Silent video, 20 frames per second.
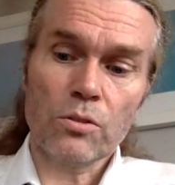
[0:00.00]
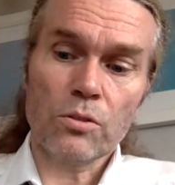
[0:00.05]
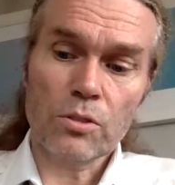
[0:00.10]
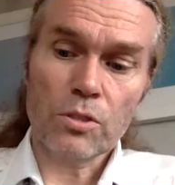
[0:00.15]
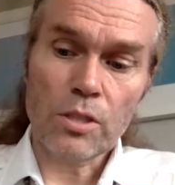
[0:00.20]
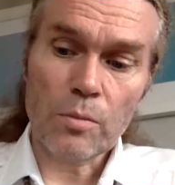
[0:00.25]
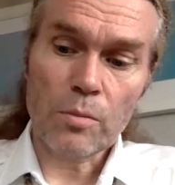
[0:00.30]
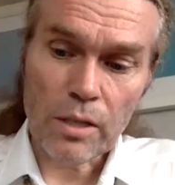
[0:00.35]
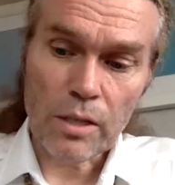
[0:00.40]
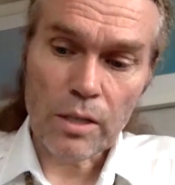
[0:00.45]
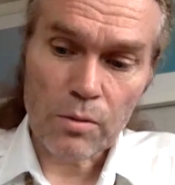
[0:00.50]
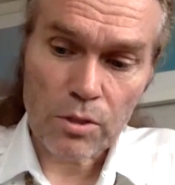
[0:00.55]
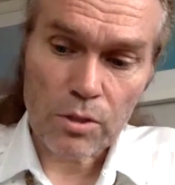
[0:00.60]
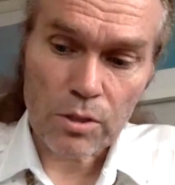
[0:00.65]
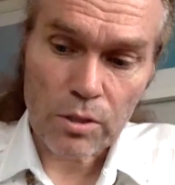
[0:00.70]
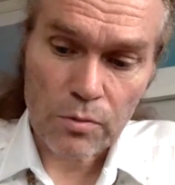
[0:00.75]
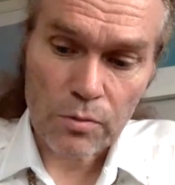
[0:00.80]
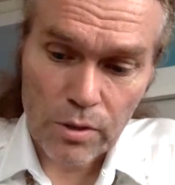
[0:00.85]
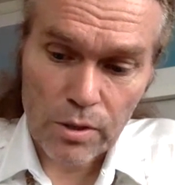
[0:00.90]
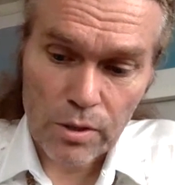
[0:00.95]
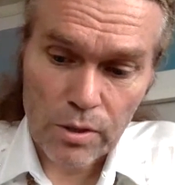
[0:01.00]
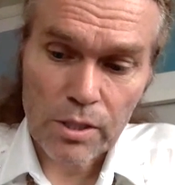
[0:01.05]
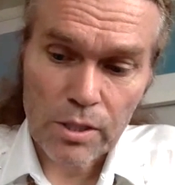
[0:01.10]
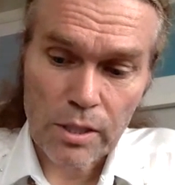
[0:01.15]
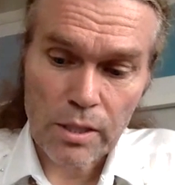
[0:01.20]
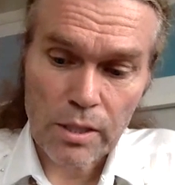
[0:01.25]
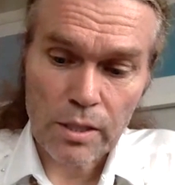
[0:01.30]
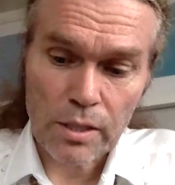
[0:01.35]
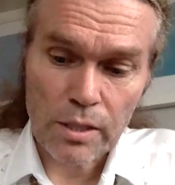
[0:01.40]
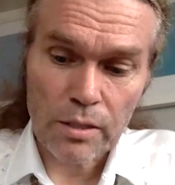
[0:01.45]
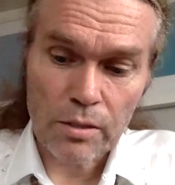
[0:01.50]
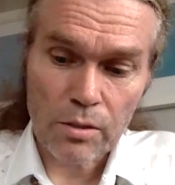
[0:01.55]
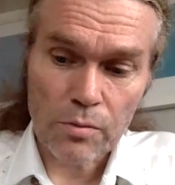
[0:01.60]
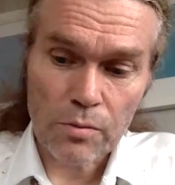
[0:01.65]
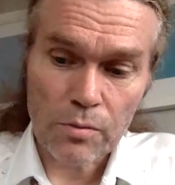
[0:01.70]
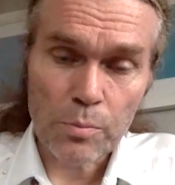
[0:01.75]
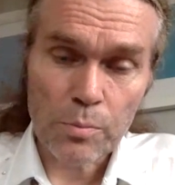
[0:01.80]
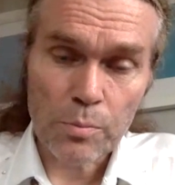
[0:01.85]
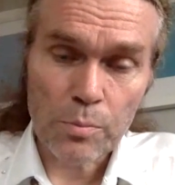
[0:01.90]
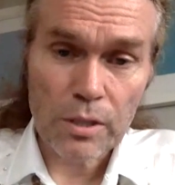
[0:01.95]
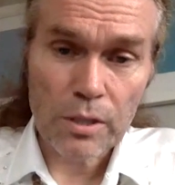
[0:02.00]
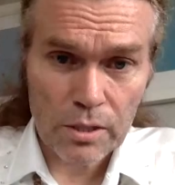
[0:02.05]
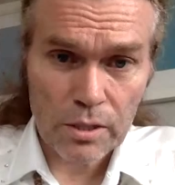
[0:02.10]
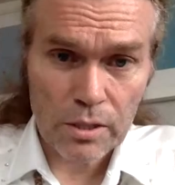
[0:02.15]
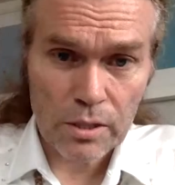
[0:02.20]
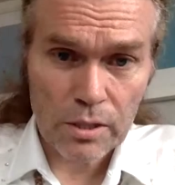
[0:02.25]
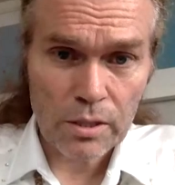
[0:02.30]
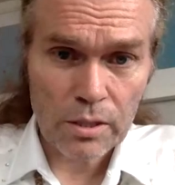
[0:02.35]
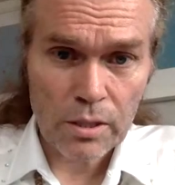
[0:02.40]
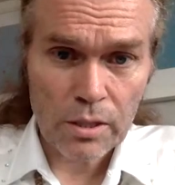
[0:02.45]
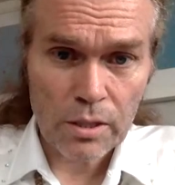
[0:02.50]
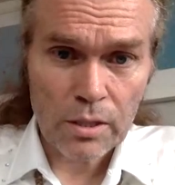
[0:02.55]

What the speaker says: Shambhala was the first city of peace,